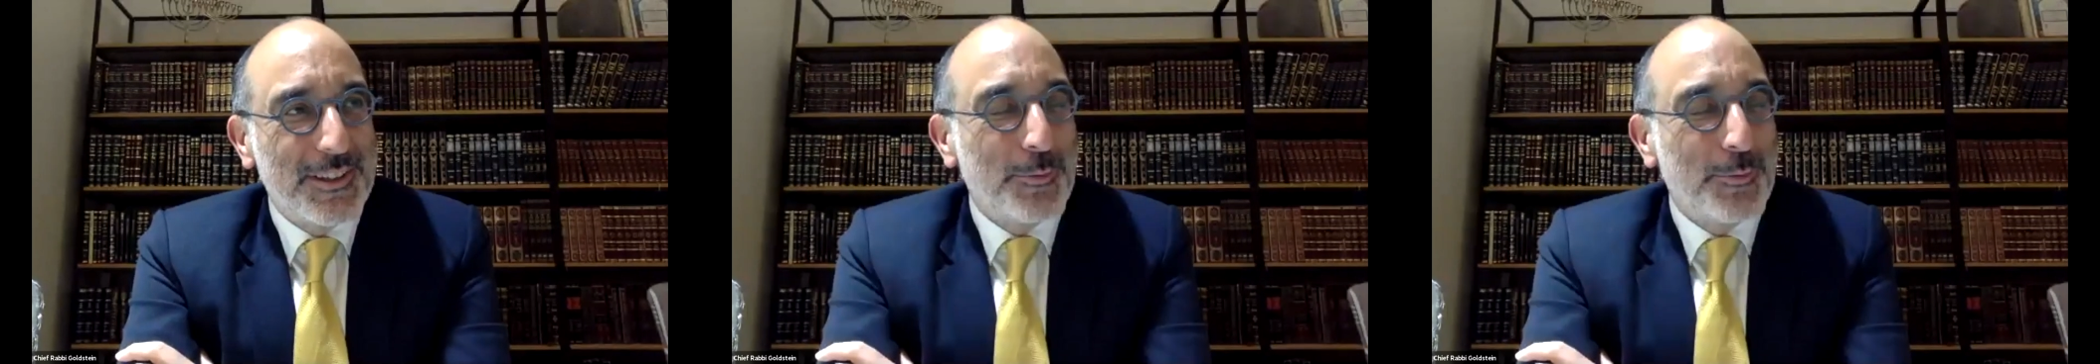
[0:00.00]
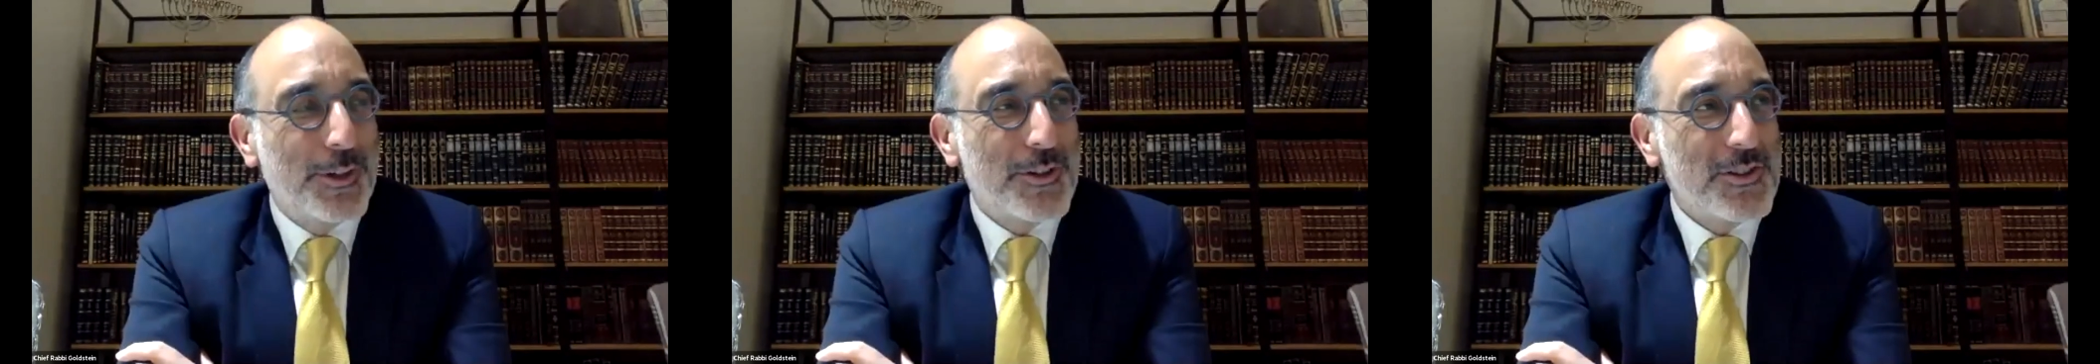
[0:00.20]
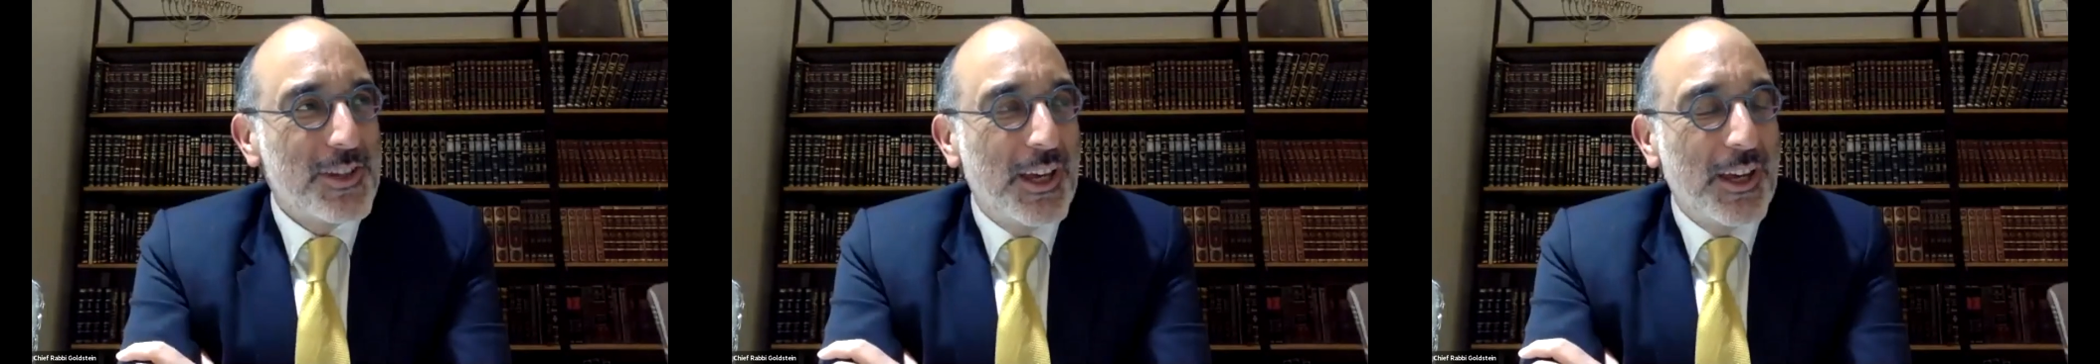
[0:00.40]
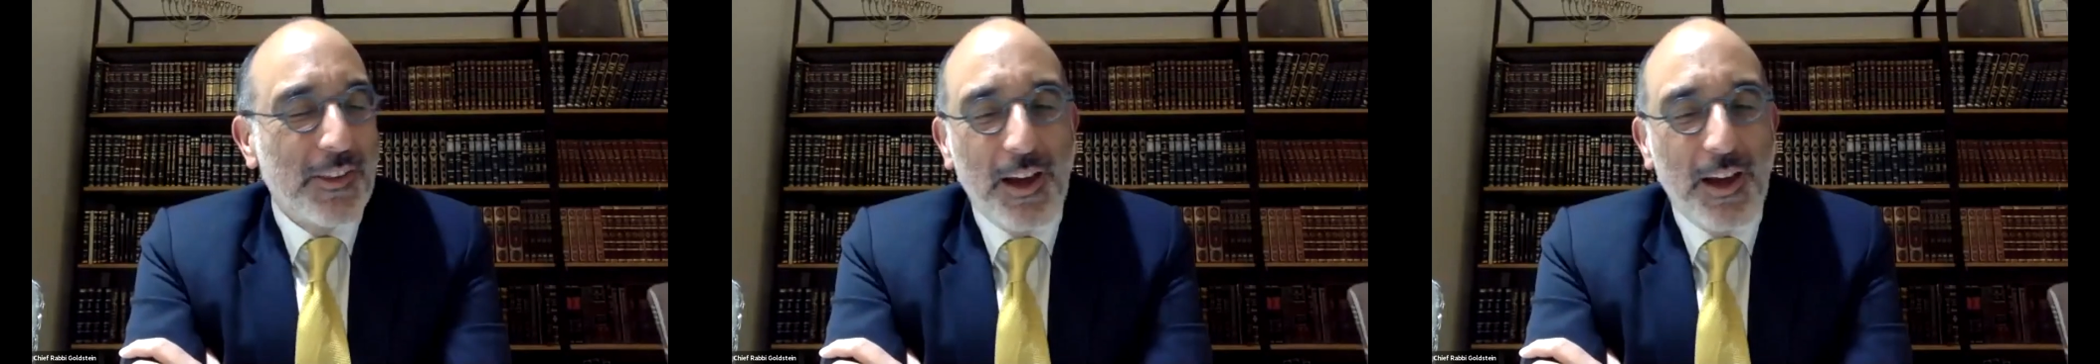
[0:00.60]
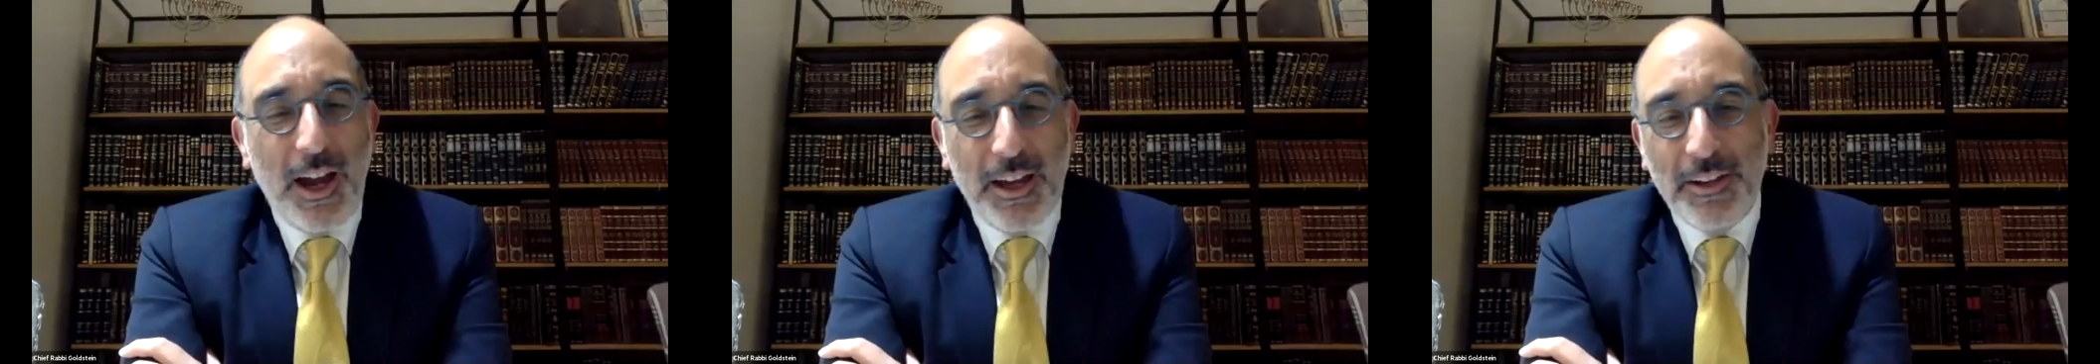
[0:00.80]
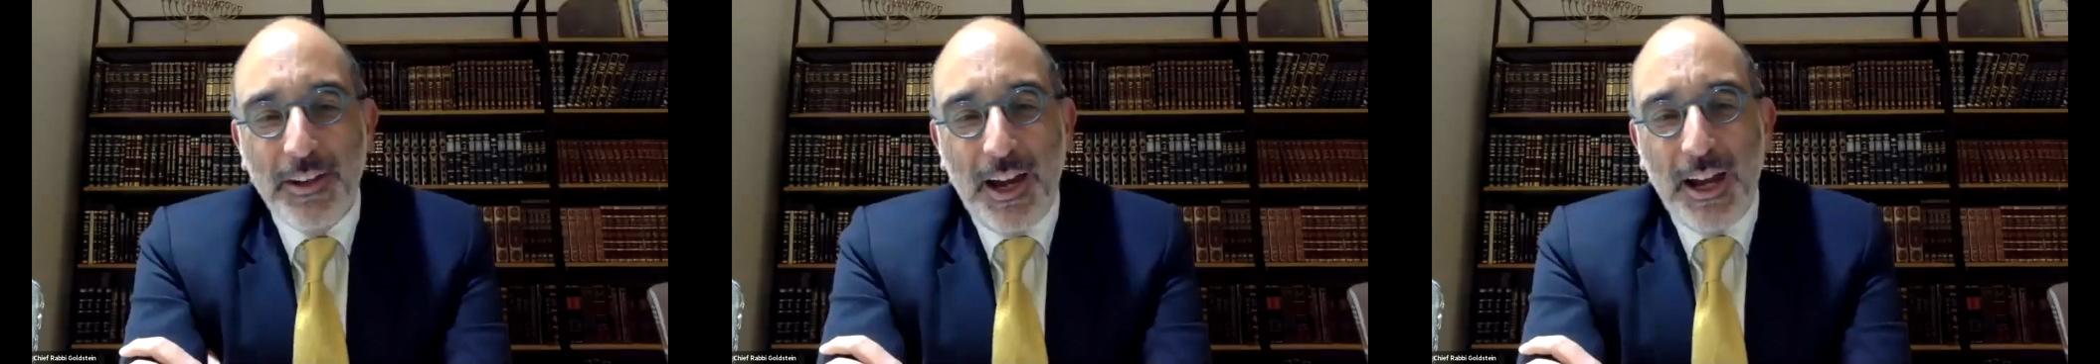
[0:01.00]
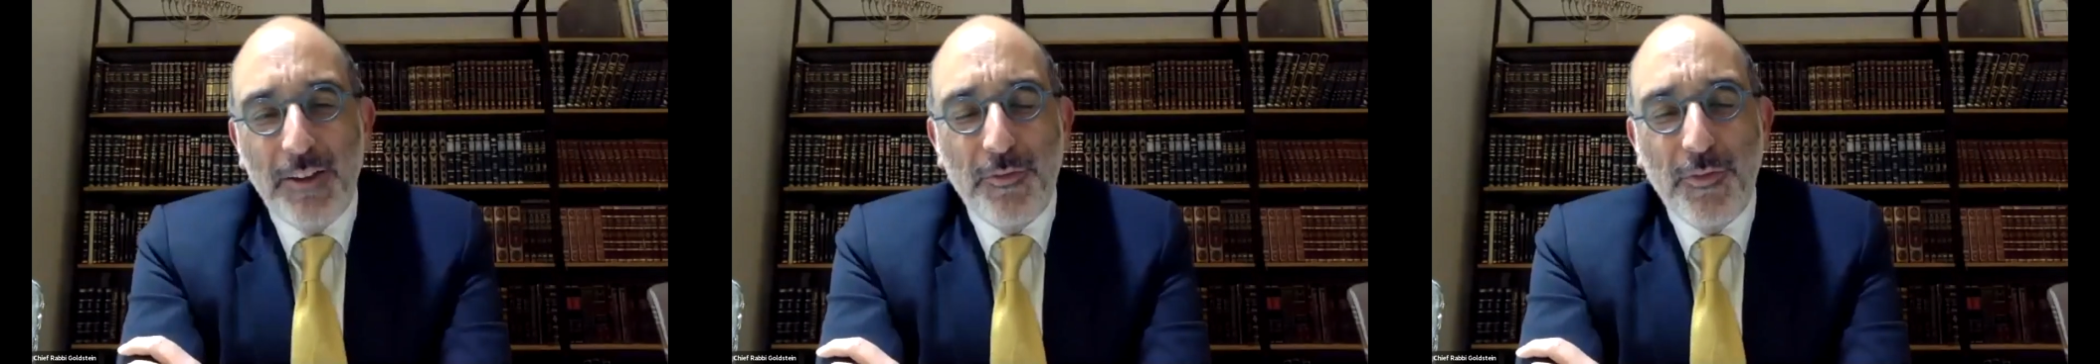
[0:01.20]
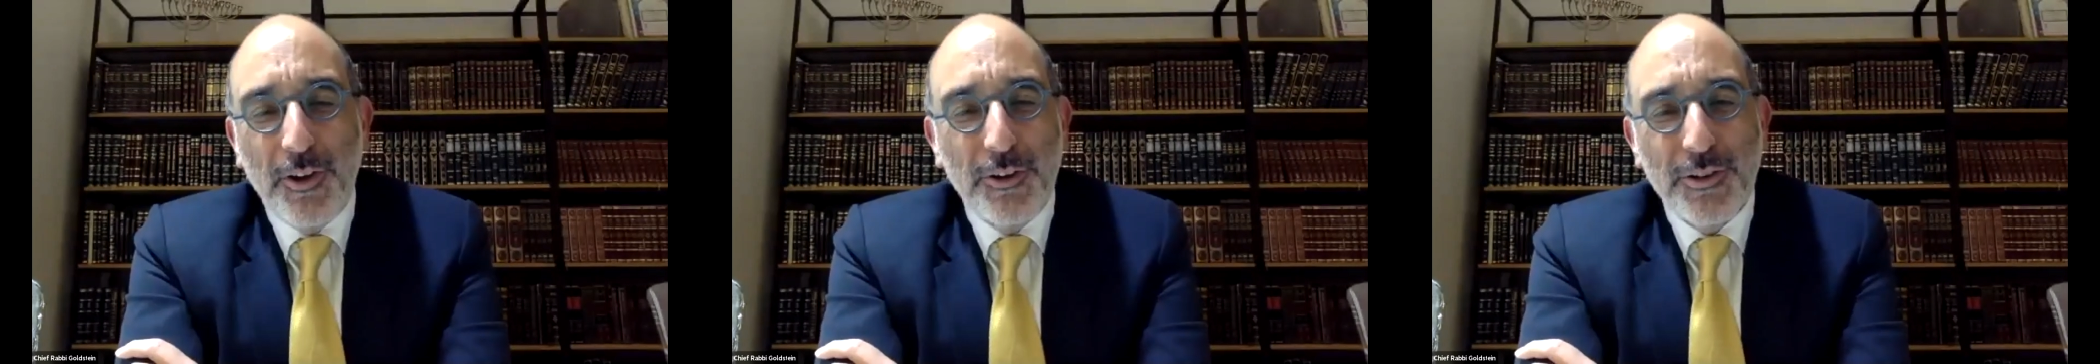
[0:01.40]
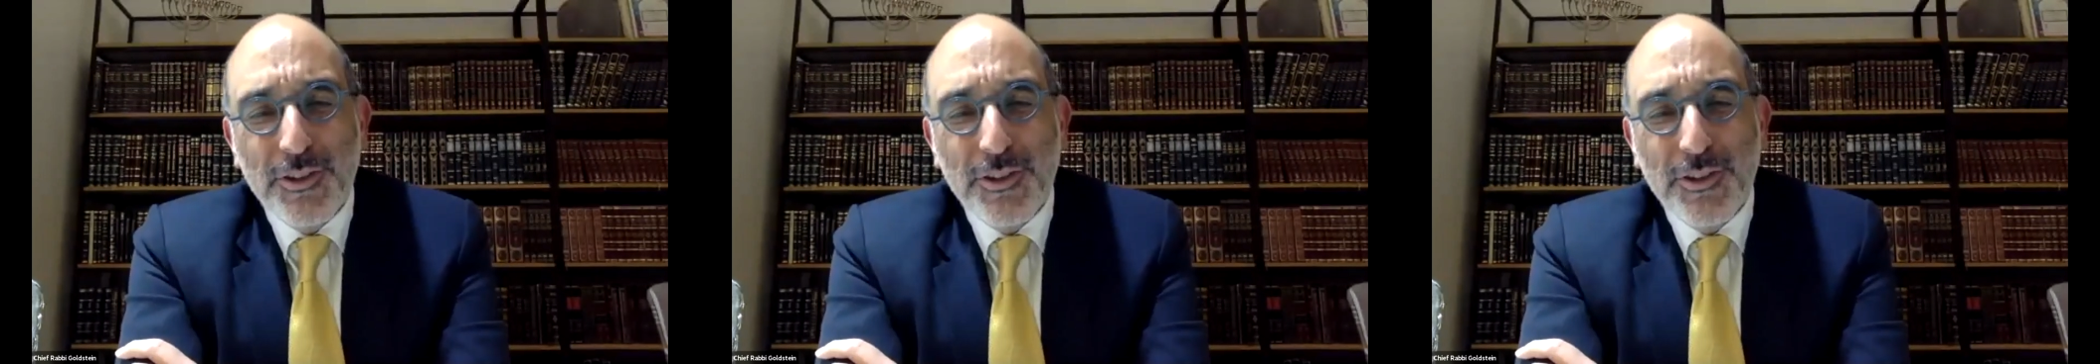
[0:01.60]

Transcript: because an iPhone